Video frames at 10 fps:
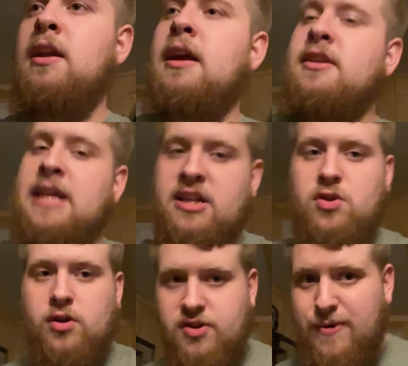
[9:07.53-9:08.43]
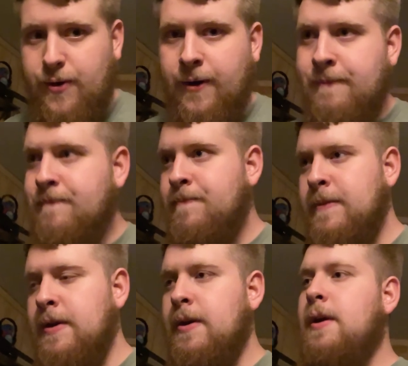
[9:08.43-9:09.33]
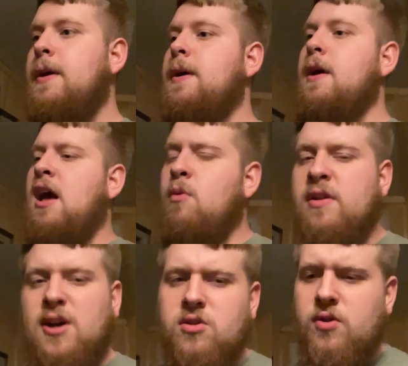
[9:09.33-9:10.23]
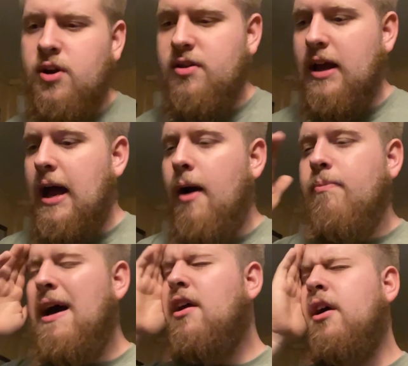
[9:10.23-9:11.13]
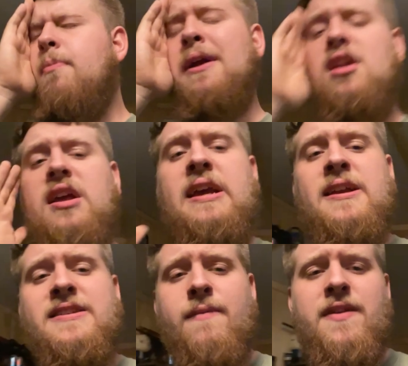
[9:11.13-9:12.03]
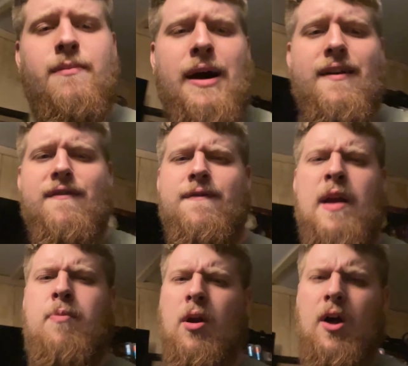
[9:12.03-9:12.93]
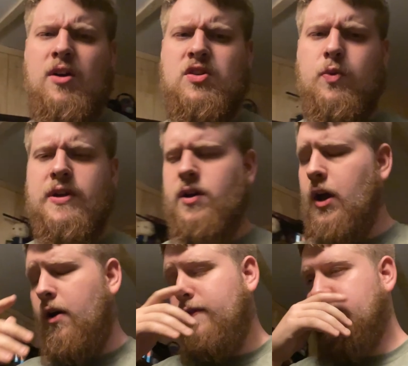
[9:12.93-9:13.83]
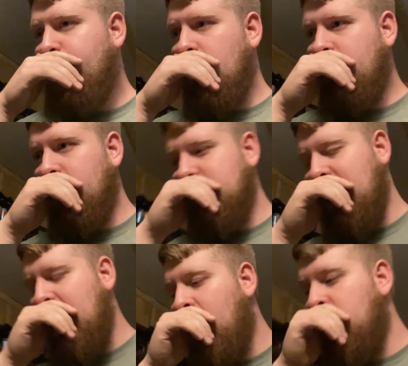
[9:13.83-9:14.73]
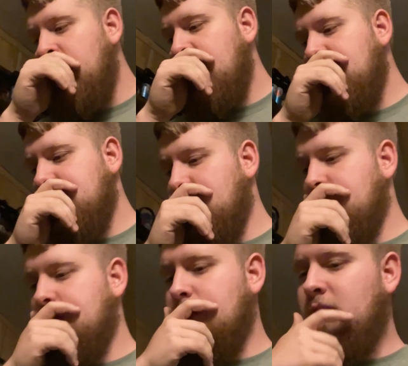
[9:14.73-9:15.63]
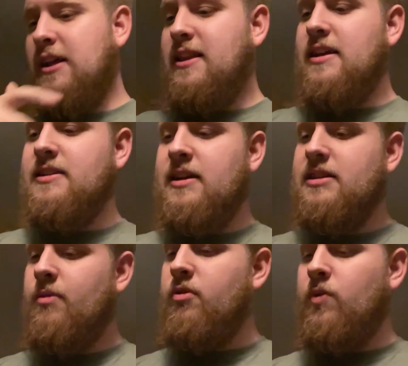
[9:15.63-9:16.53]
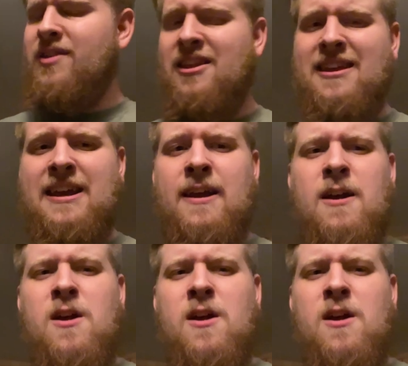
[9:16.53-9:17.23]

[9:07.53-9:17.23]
That sold us a motor. And we talked to another guy about it. Apparently, something about a vapor lock. So we took all the spark plugs out. So we're just going to let that sit. Something with the